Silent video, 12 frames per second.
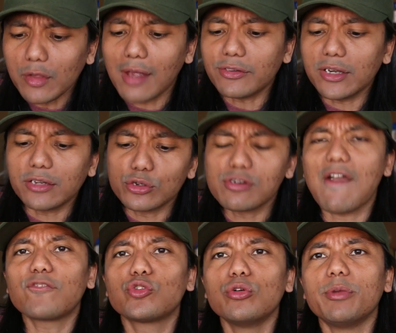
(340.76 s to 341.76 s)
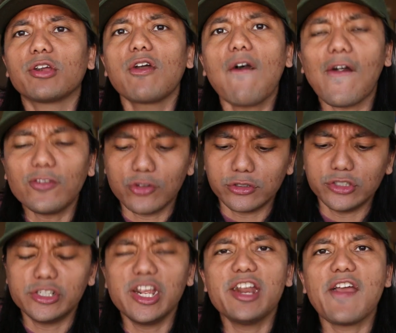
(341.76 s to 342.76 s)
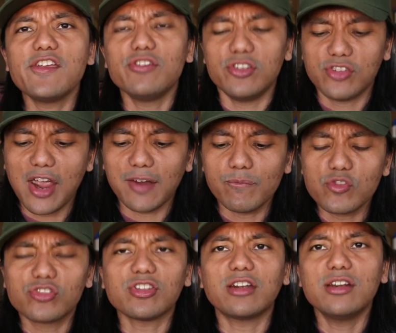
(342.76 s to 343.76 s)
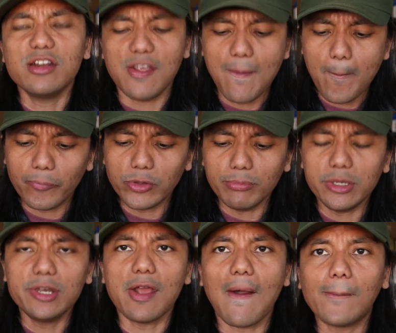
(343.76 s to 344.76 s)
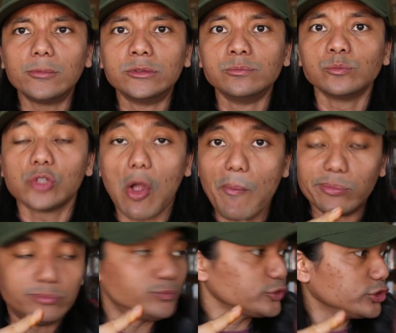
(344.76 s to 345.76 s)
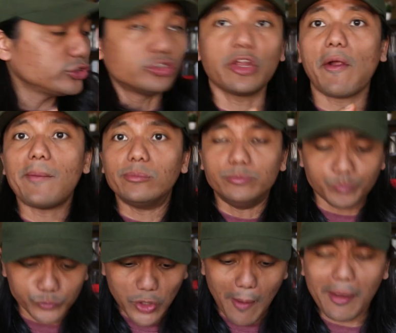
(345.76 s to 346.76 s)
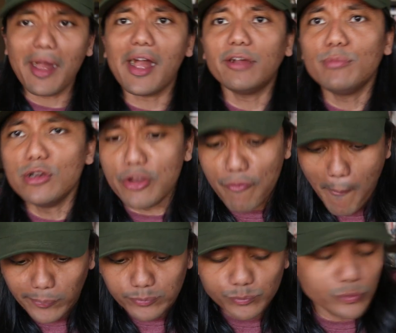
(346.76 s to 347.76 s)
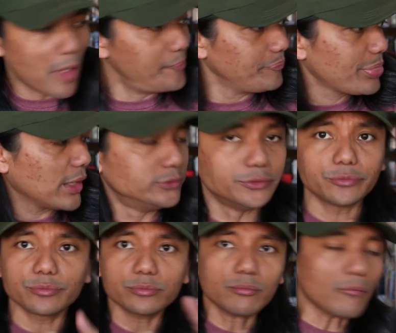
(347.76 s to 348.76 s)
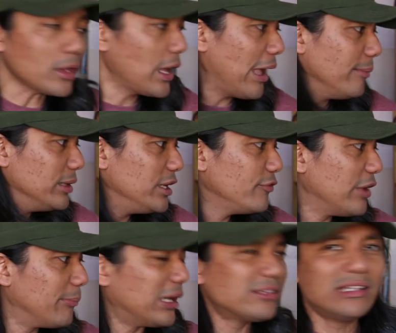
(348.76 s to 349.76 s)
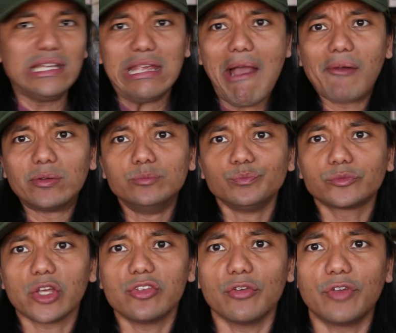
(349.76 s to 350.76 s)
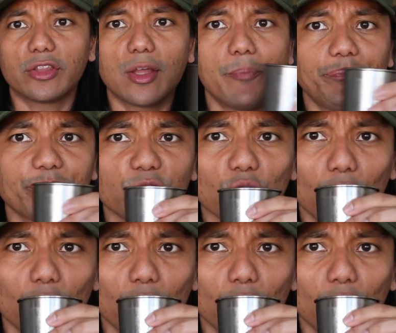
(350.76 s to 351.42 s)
I think I don't have to, because on the day that he resigned, suddenly the media... Now, here's the thing, right? I believe that Maszlee is a victim